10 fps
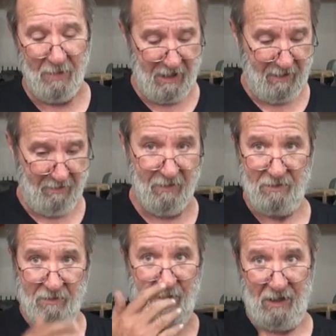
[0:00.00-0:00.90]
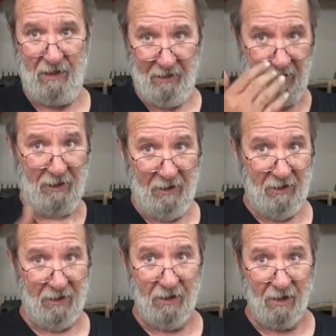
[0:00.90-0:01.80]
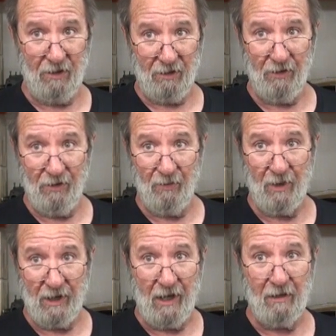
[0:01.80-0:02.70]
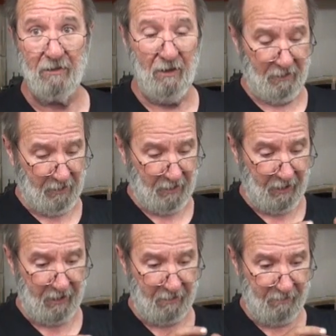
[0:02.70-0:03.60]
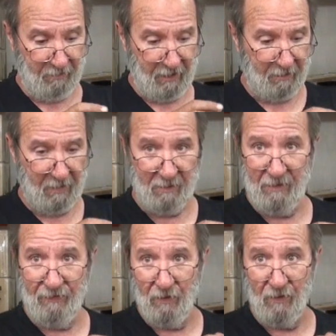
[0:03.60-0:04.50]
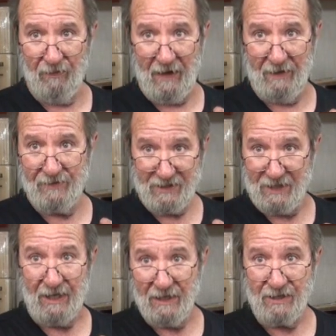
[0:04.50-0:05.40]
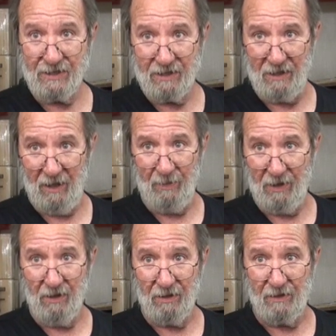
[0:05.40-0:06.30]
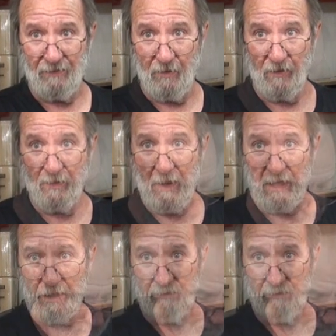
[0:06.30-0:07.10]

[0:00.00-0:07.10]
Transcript: to be, which would be little or no run out, and and maybe four, five, six up here at the fourth main.